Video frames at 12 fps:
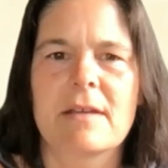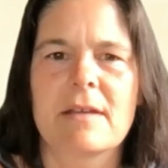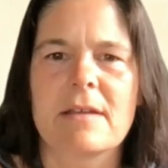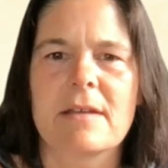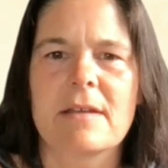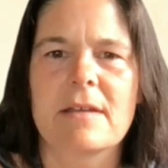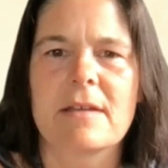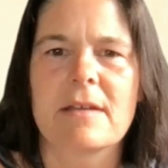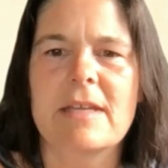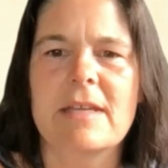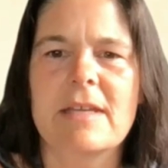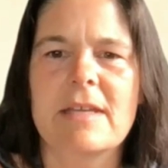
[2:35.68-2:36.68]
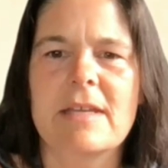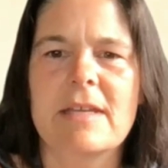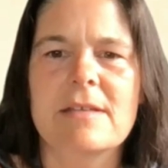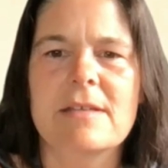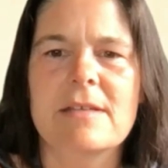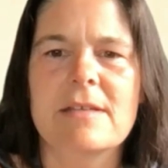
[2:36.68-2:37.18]
Maybe
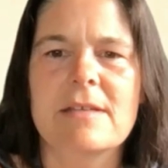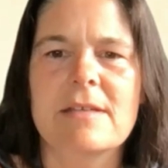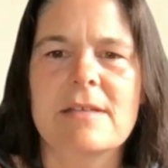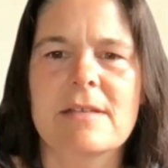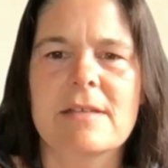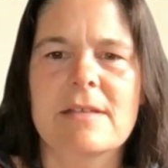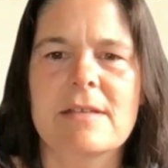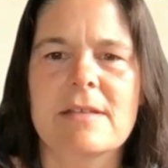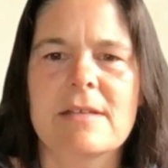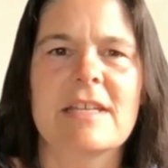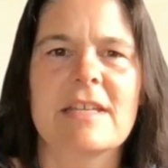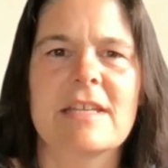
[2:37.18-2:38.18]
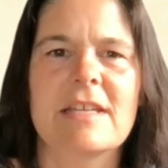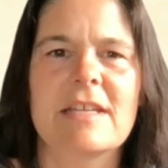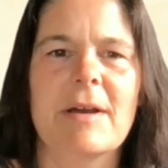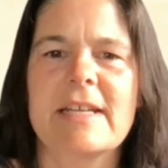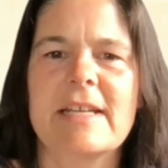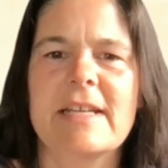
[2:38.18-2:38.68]
it's thinking about
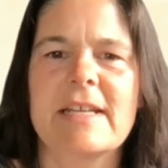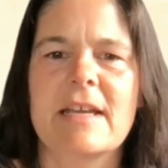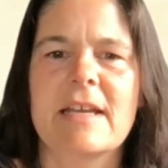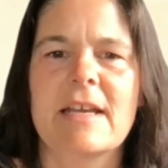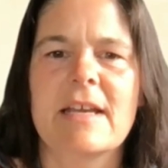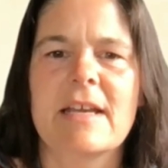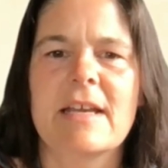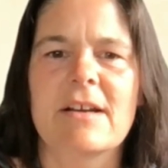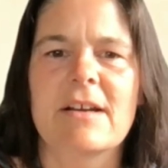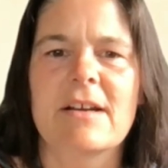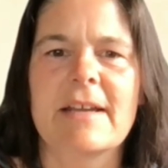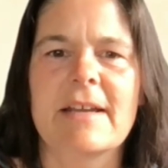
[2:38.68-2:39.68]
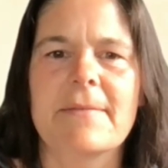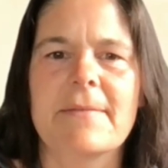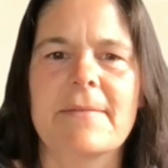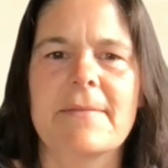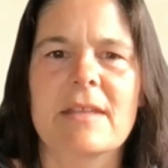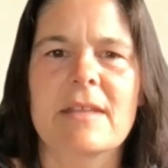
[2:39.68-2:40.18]
opening. All right,
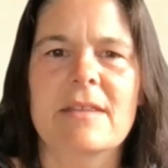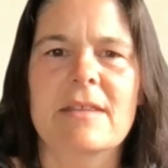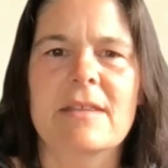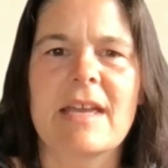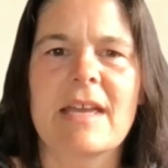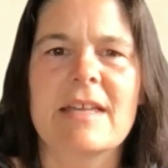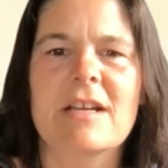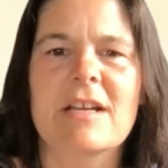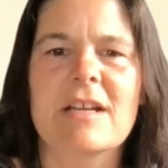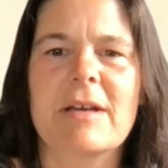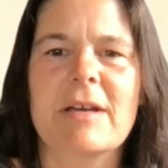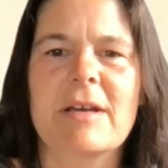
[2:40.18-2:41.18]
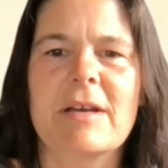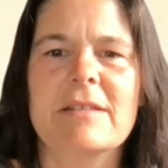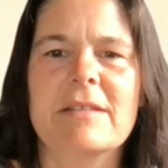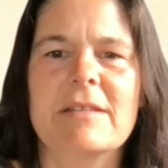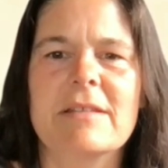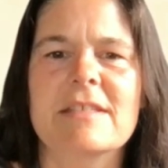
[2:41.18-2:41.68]
let's talk
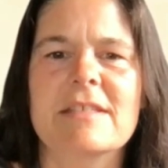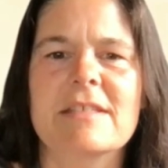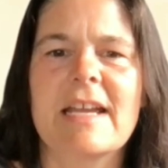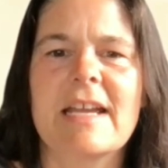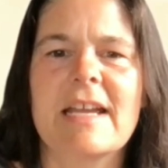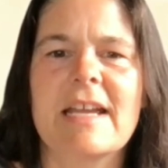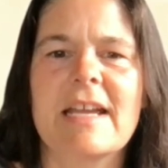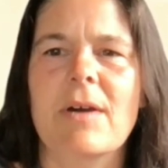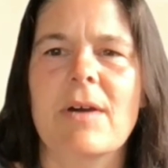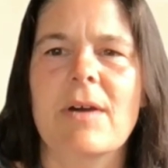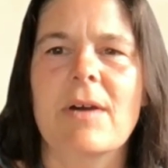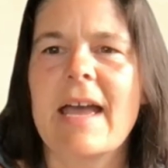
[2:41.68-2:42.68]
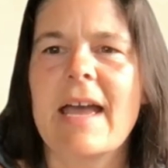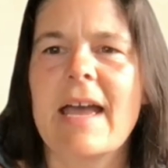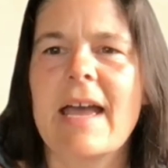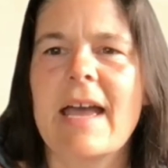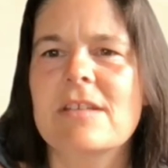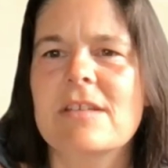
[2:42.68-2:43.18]
about this. Now, as
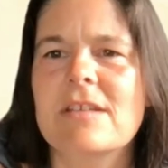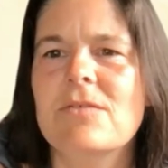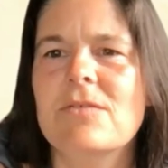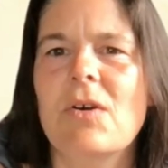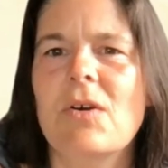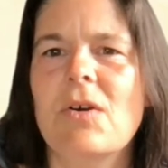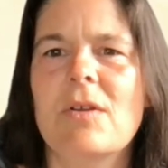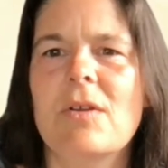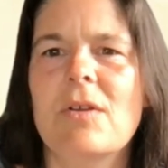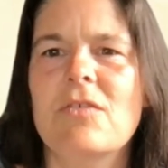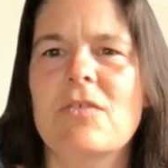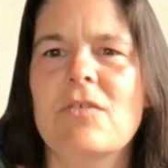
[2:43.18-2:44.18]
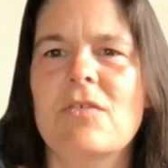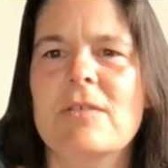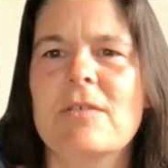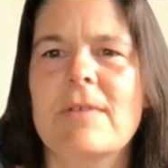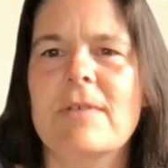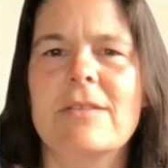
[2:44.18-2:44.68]
you know, you've been
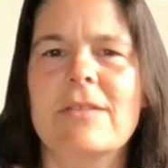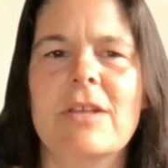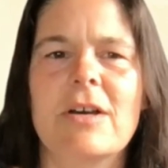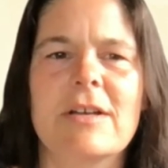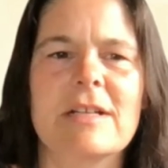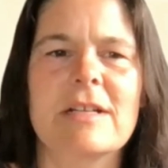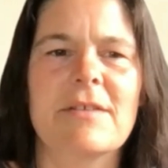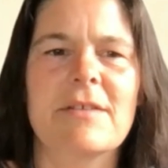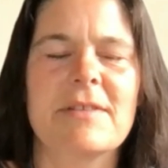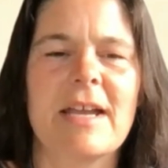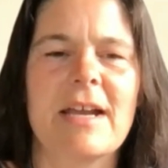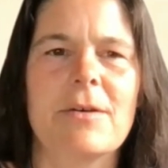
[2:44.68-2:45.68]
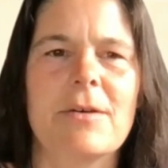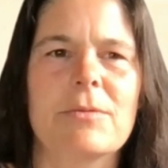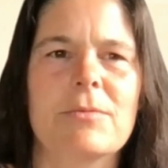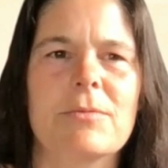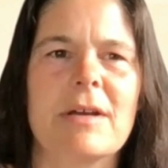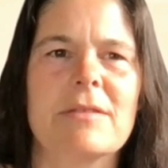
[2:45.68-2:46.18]
around long enough now
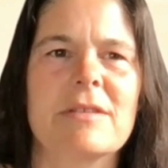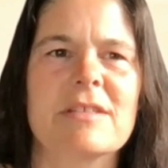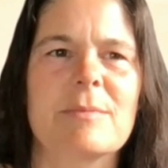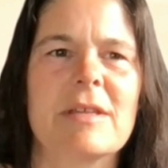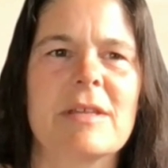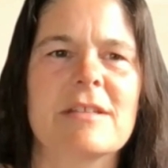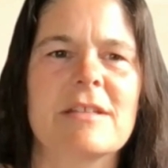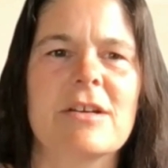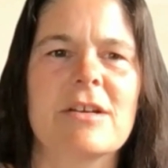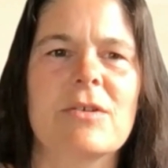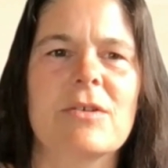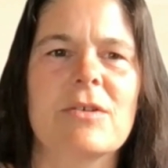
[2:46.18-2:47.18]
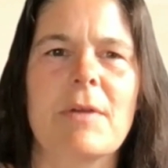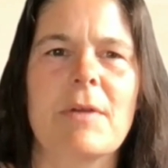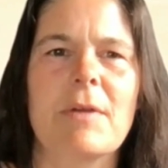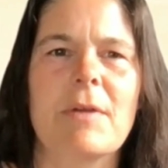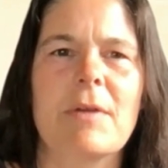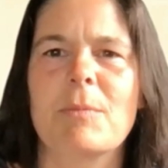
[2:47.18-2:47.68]
throughout this month to know, if you haven't heard
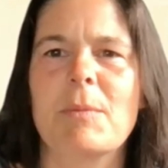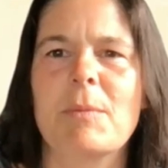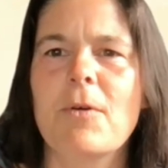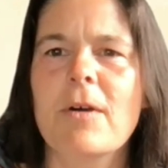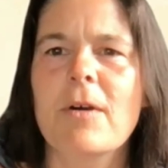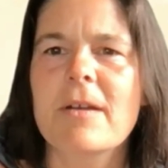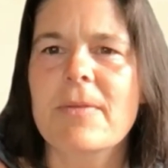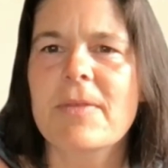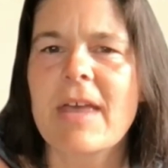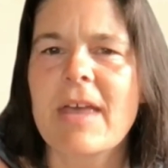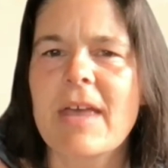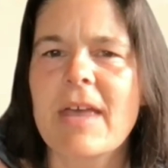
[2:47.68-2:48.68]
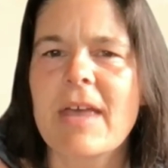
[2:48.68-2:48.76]
me before, that